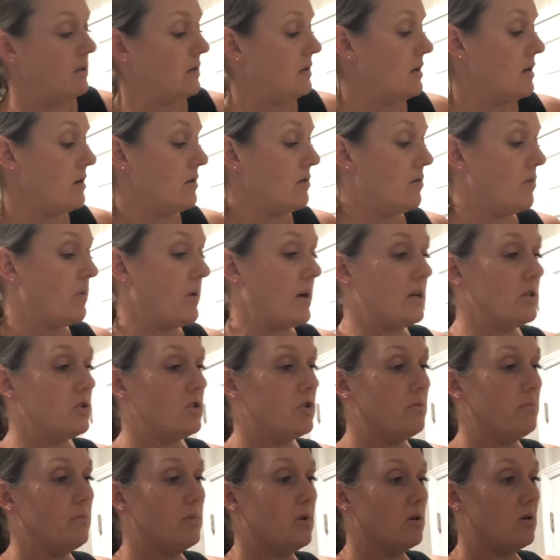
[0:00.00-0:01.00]
Otherwise, your
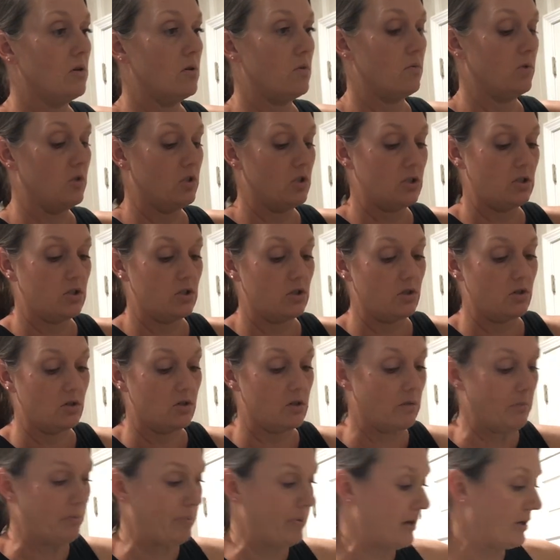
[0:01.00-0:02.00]
milk will just turn to
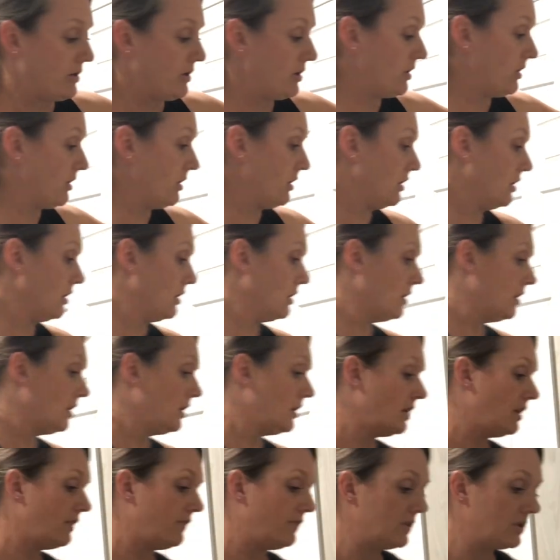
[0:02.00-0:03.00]
butter
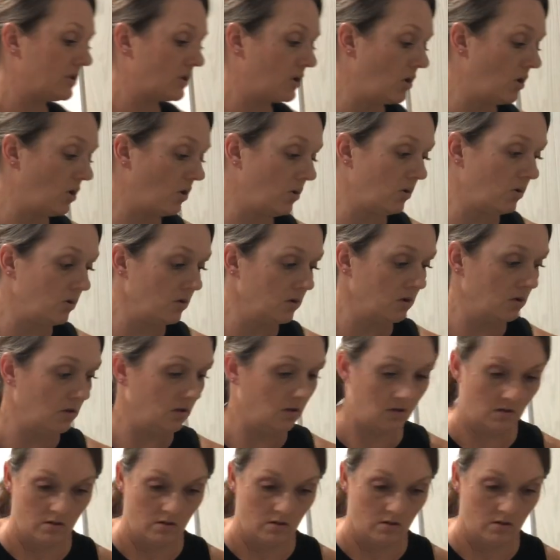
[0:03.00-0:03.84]
if it's cold.